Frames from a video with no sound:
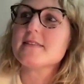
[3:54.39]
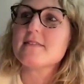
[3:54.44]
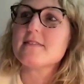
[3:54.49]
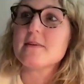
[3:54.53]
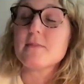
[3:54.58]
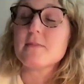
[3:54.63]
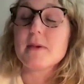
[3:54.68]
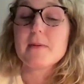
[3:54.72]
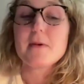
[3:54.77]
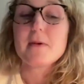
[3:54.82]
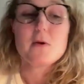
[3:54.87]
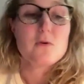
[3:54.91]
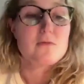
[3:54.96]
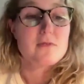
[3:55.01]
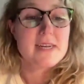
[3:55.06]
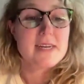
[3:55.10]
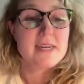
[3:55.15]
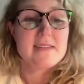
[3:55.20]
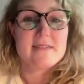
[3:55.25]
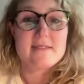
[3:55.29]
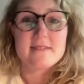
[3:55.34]
let's see, maybe
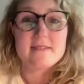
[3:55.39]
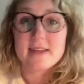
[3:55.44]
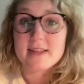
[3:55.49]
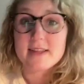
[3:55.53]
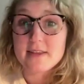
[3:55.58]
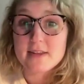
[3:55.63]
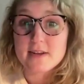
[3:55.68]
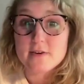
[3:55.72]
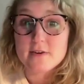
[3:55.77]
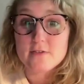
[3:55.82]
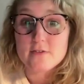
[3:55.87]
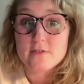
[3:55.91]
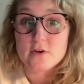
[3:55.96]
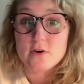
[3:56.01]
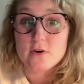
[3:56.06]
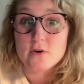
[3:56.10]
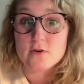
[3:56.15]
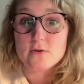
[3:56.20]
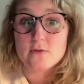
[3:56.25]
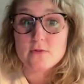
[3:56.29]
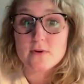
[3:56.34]
already ten years
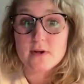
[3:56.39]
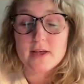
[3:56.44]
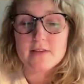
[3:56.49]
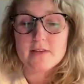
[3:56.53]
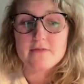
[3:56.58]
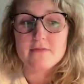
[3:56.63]
ago,